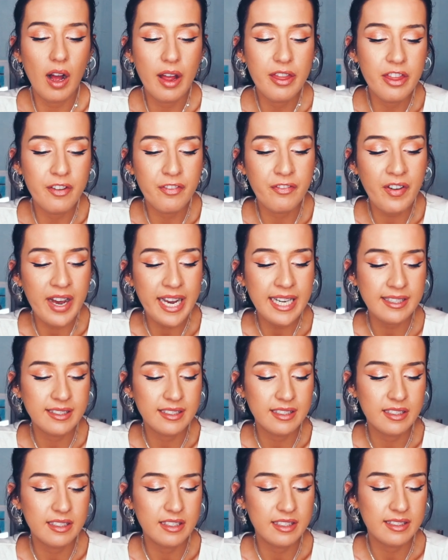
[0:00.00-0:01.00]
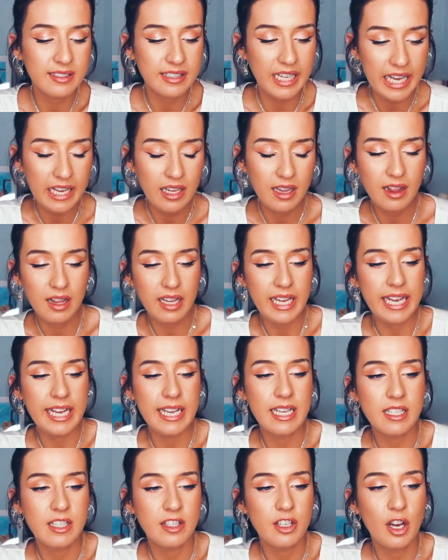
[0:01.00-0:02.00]
the fast skill
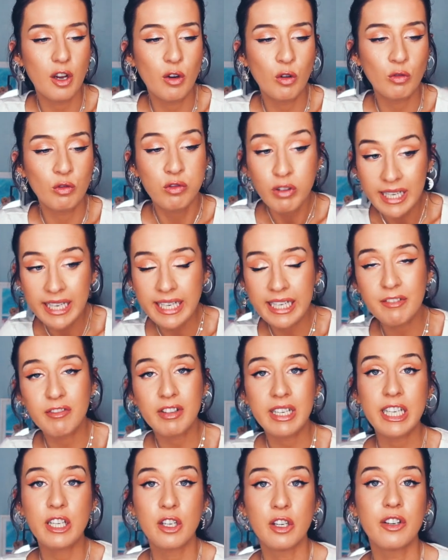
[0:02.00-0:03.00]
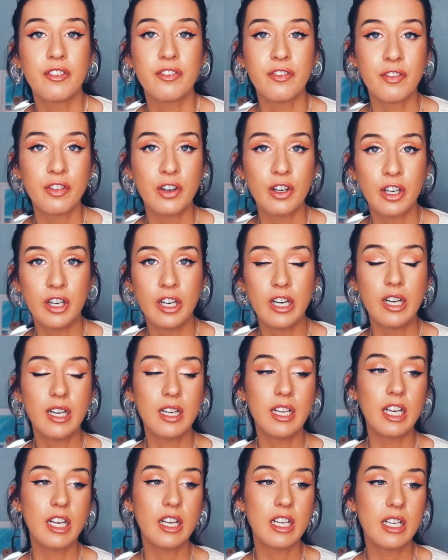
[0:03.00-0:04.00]
is really, really good for
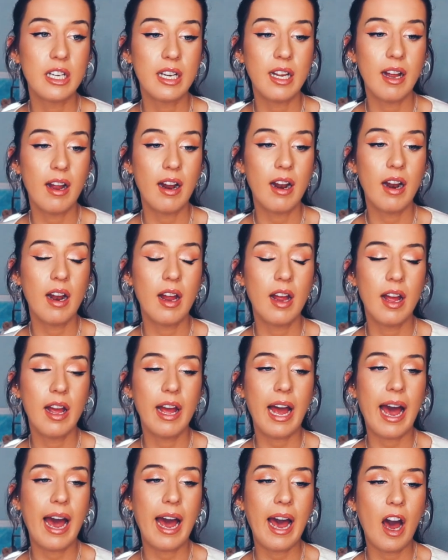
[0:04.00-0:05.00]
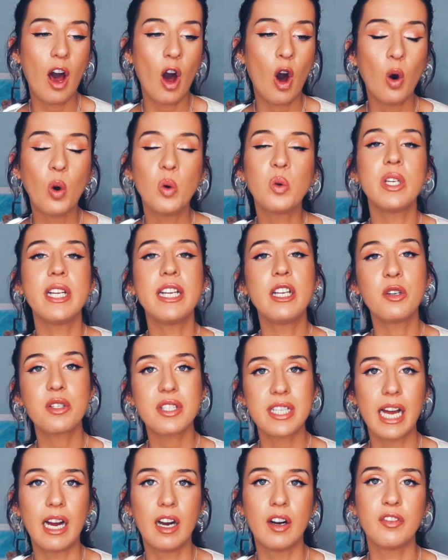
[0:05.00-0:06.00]
holding
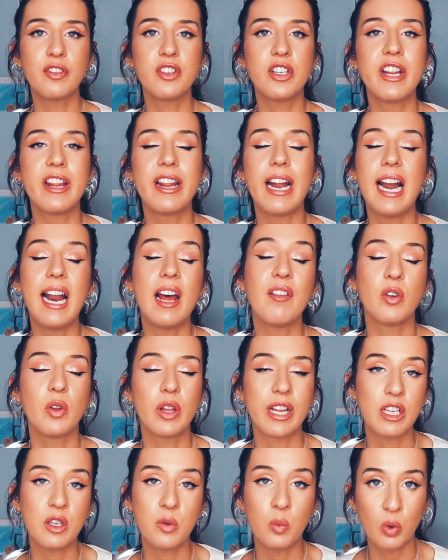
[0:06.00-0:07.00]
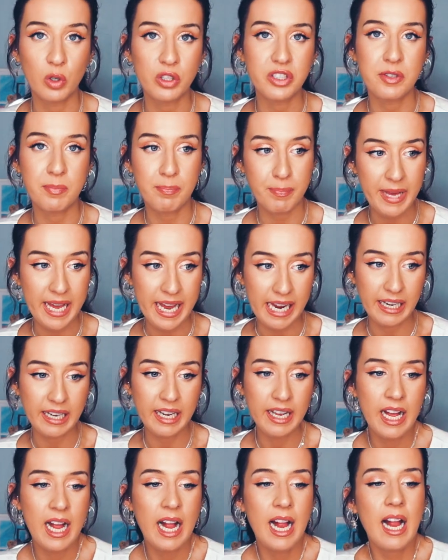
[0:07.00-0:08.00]
yourself to the level that you want to be.
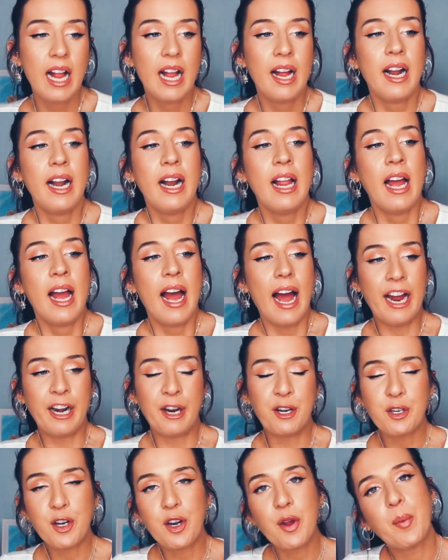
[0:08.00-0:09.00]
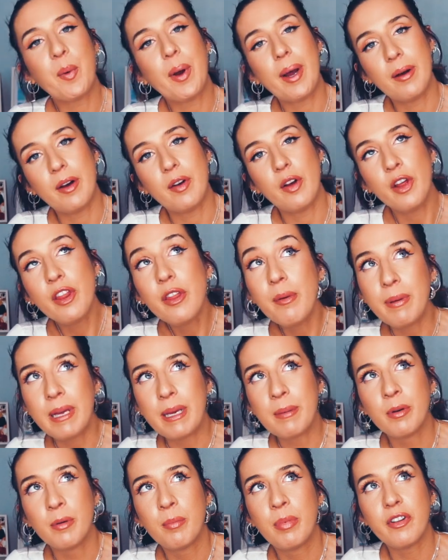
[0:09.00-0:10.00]
And I don't know about other
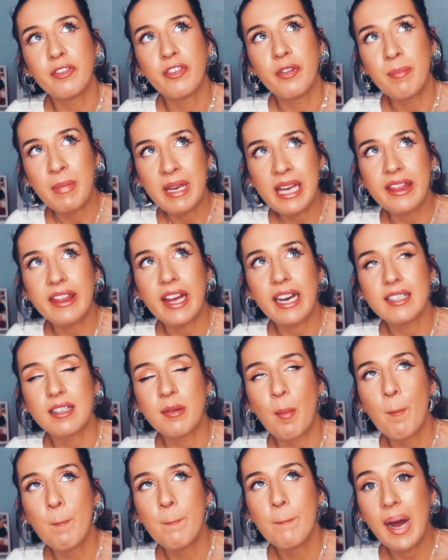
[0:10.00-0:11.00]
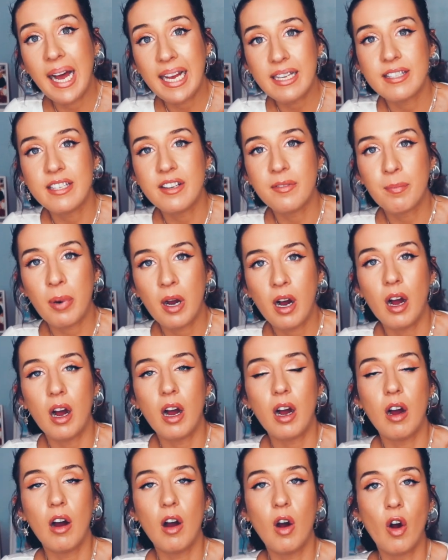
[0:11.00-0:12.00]
people, but for me, that's a massive
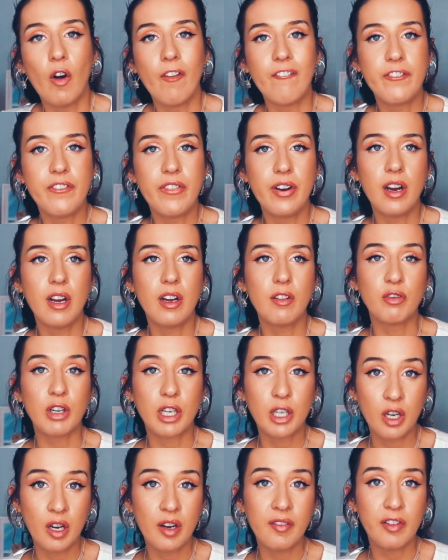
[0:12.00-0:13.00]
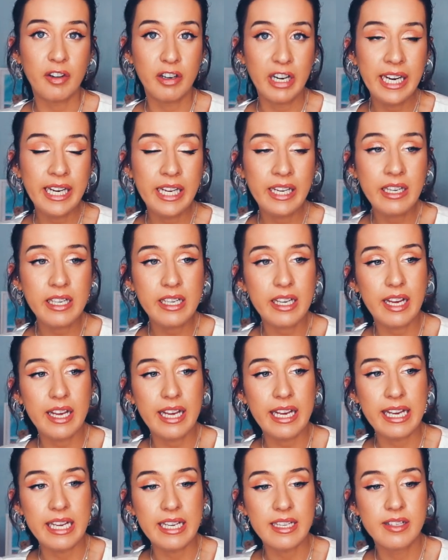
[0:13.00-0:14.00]
part of recovering,
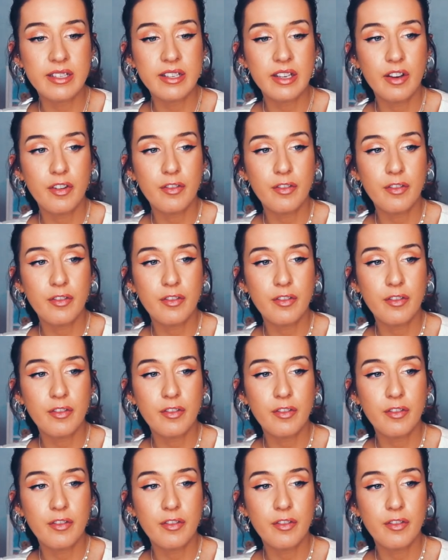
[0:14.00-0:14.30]
is